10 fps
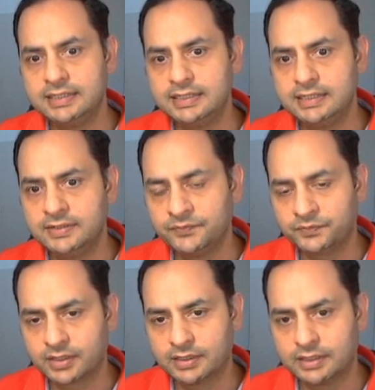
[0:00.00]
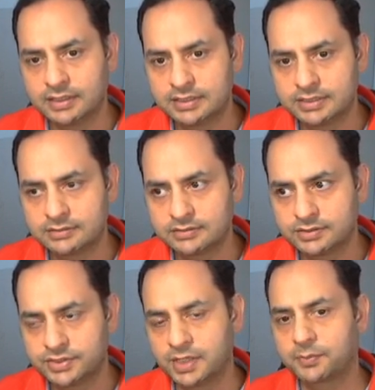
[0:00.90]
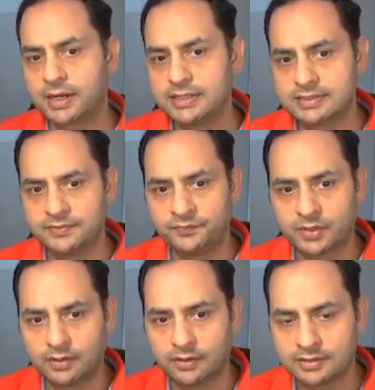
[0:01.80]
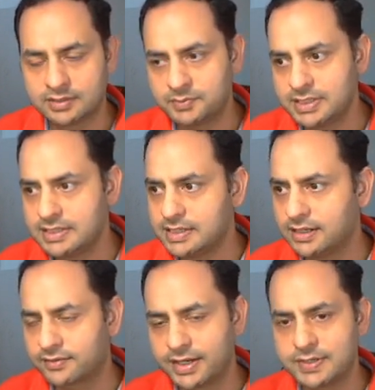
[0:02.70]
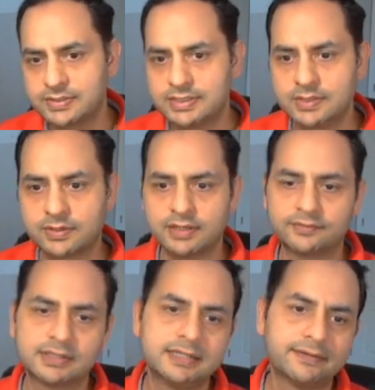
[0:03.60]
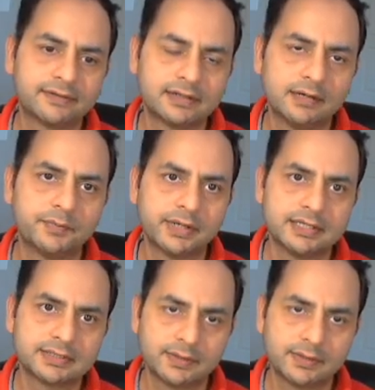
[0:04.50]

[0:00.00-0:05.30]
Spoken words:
the share price or the PE and try to see, okay, for the different companies.